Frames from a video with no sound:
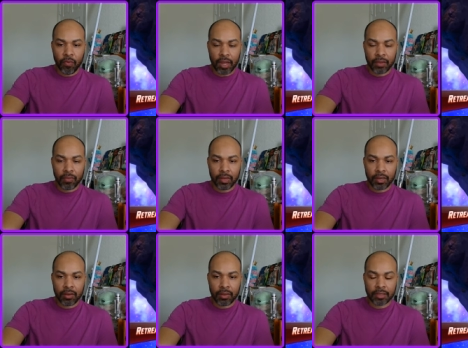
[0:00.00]
White
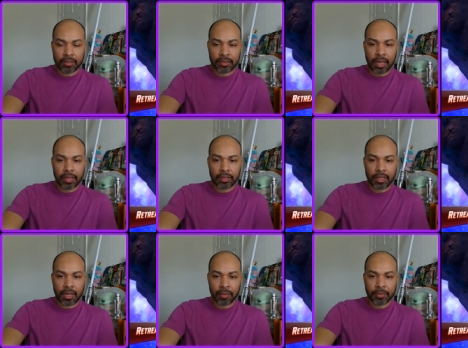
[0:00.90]
Widow and
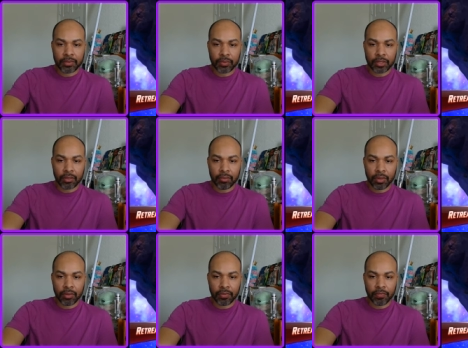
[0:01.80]
Cyclops, which are
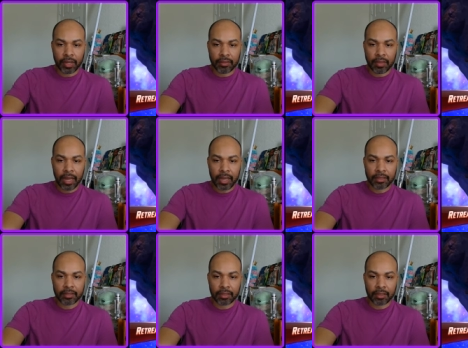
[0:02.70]
both
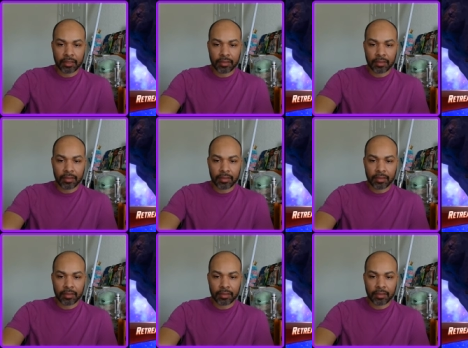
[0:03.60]
fantastic.